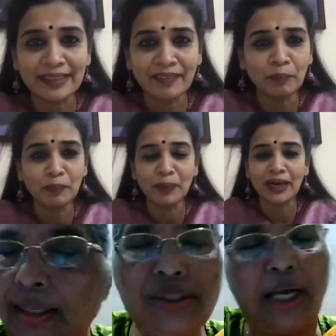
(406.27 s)
That
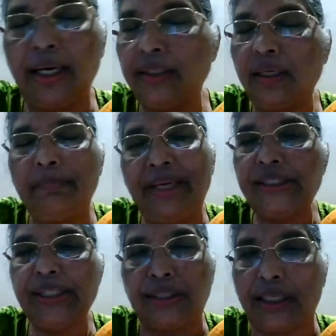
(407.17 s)
is another
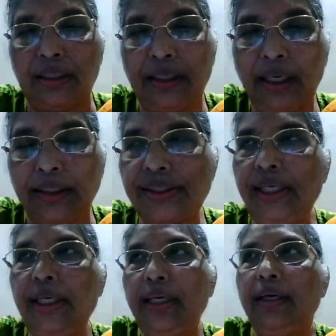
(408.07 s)
major thing.
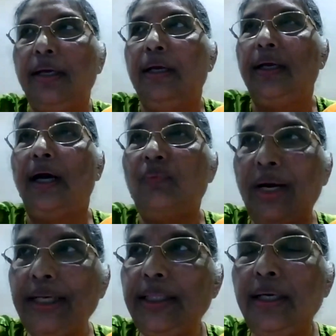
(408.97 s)
See.
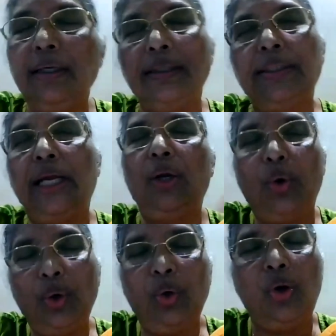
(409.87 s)
One thing, they
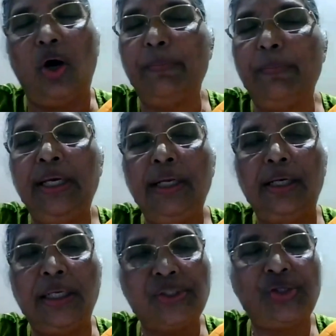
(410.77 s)
don't know how many
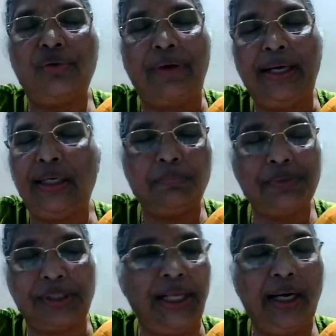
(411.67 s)
list of
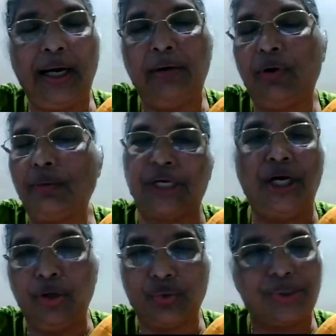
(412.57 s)
items they have of
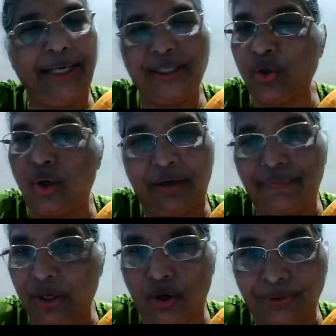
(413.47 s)
single use. That is not
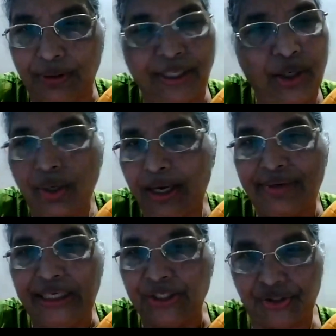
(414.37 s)
aware of them. They don't have
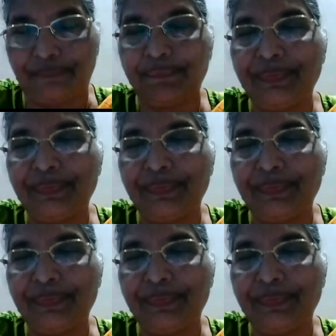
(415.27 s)
a list.